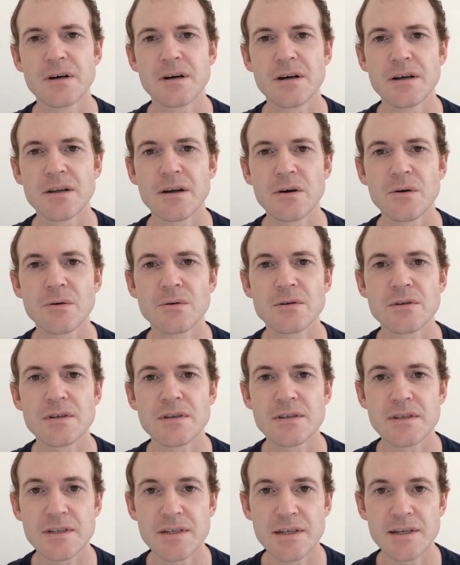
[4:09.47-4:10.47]
an old
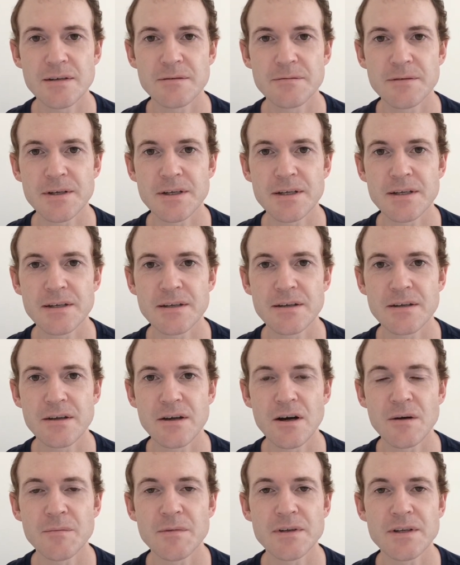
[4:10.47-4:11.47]
TV
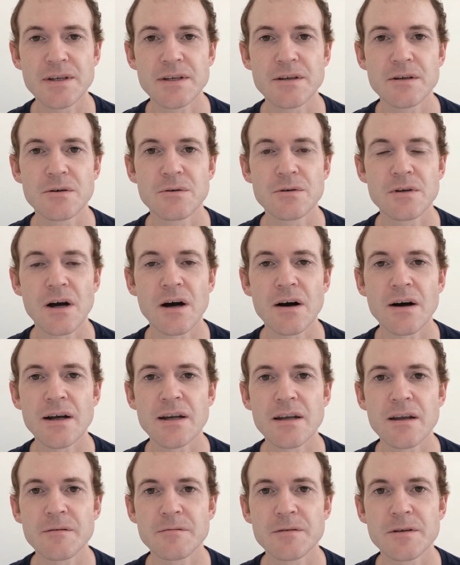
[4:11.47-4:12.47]
comedy called I
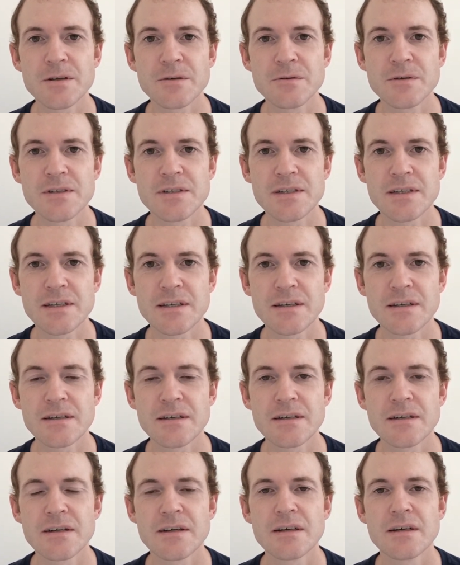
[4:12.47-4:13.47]
Love Lucy,
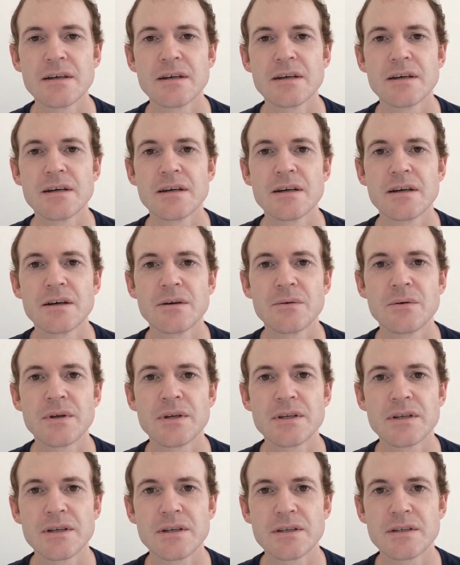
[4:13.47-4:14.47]

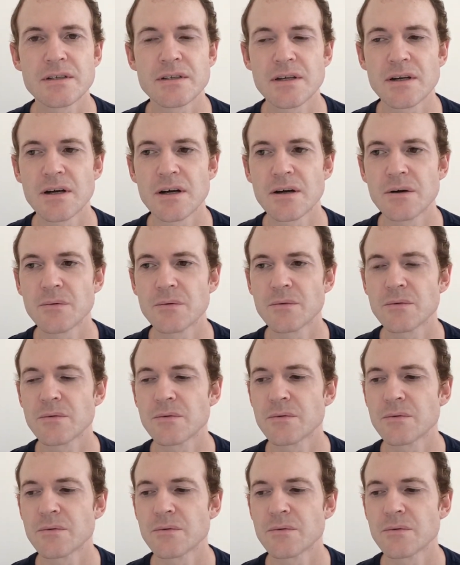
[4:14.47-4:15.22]
which is an